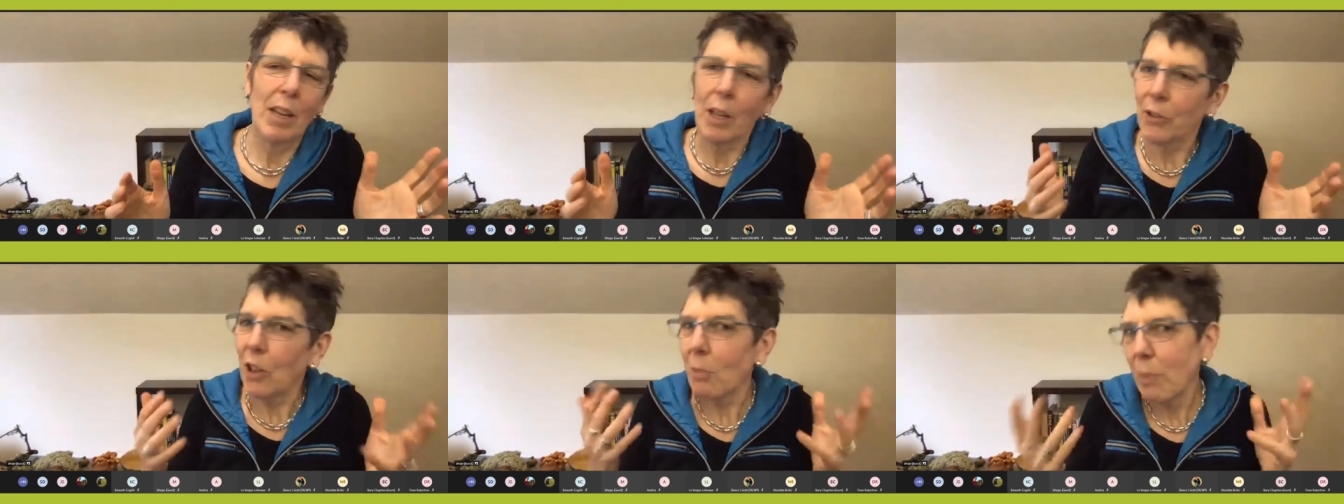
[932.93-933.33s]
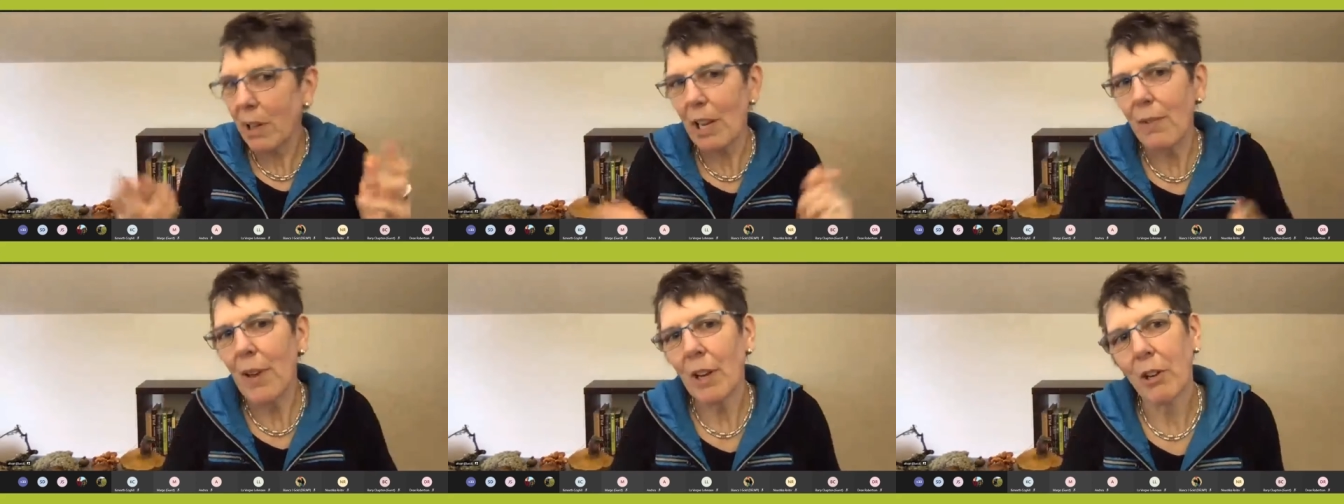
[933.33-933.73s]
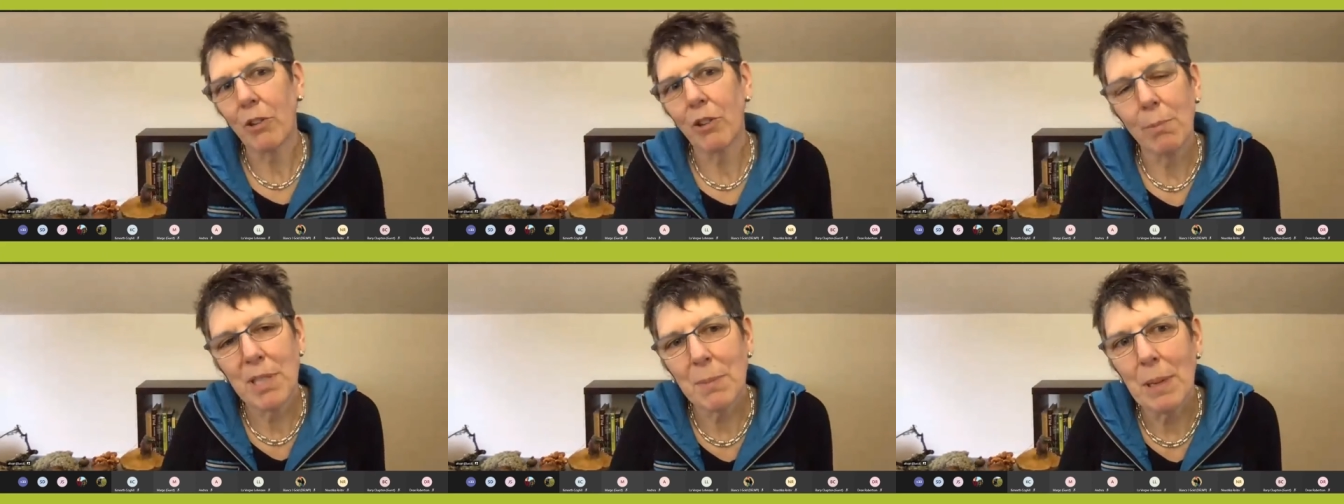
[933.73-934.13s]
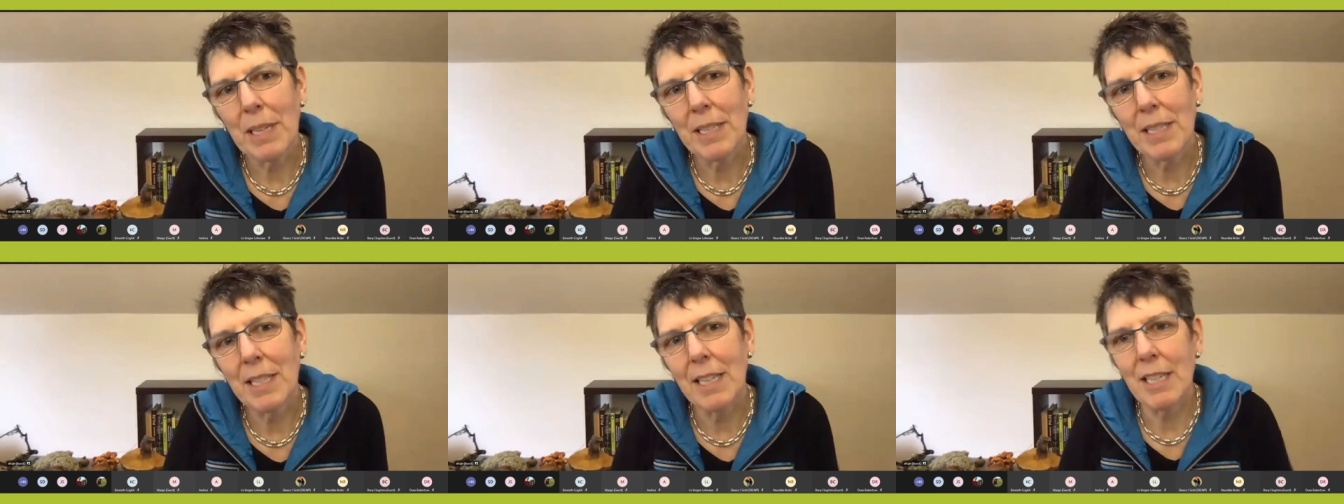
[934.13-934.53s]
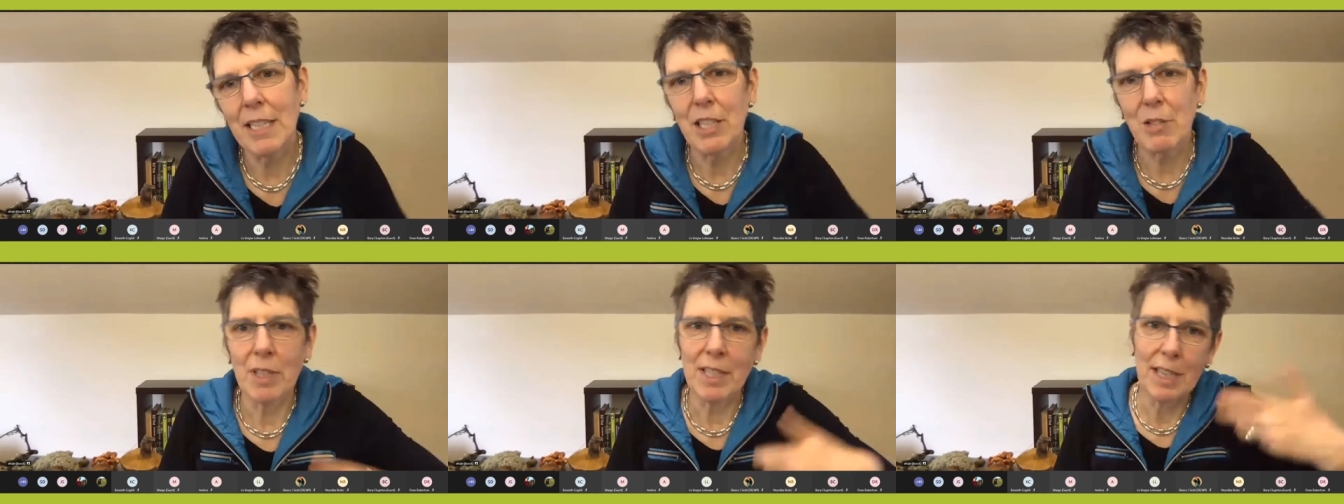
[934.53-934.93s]
So many of our crop
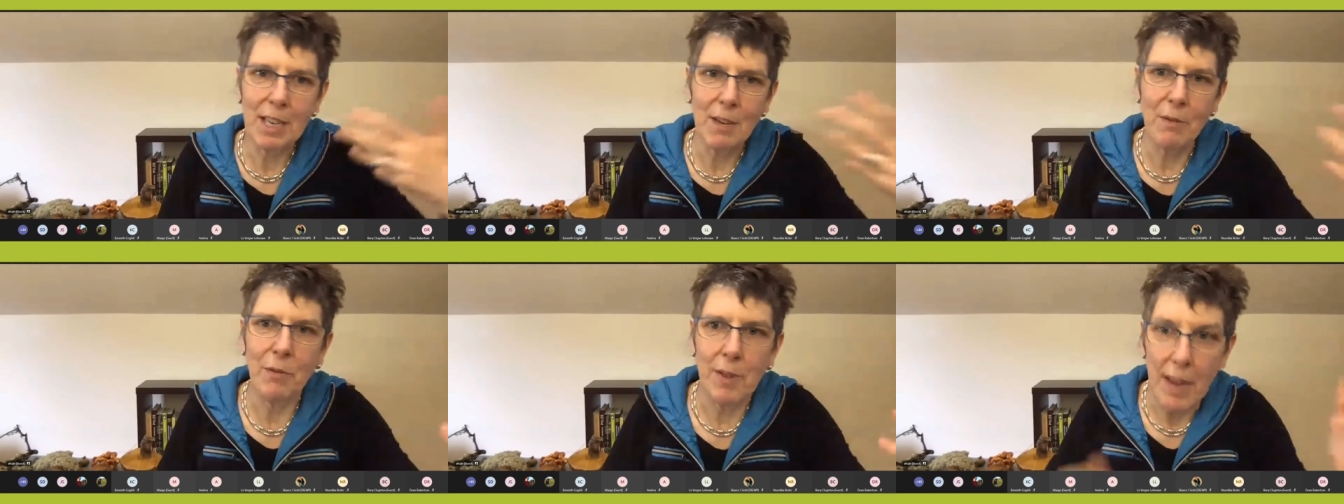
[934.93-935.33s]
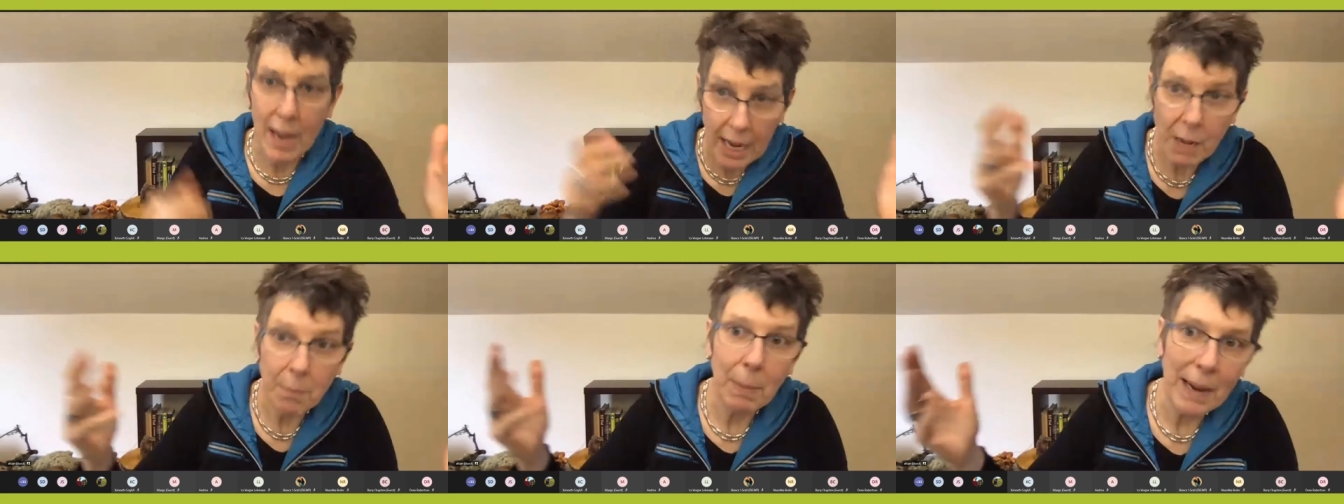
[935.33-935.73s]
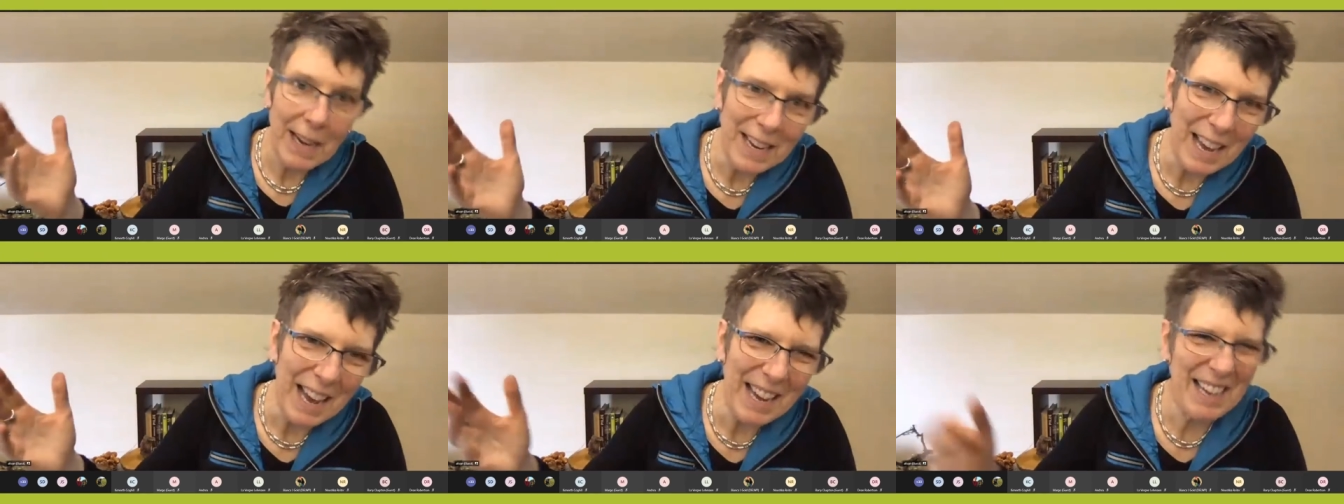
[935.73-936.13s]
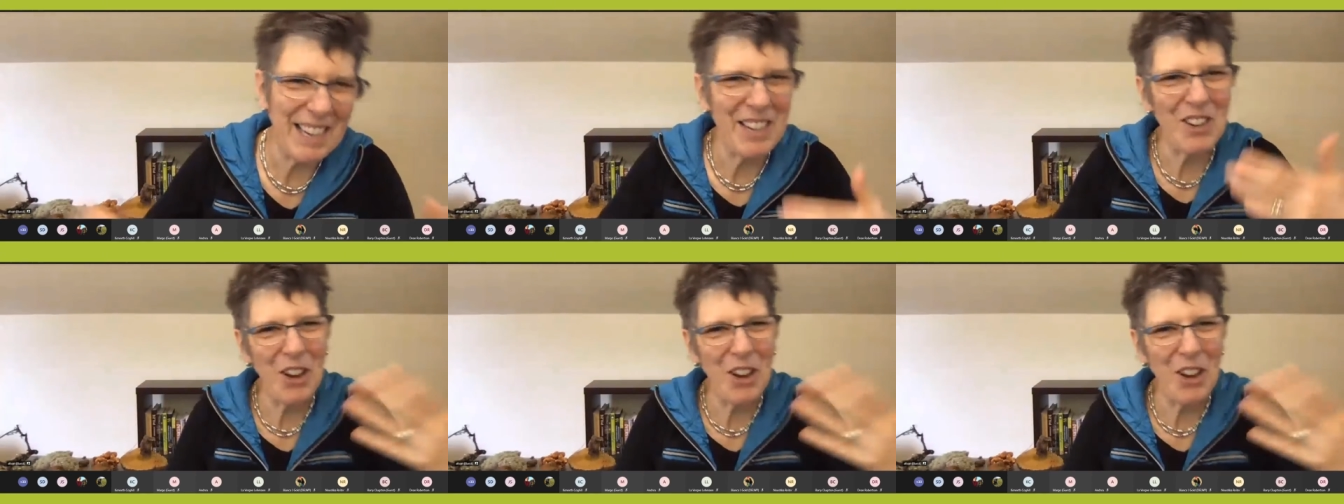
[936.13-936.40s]
species receive NPK,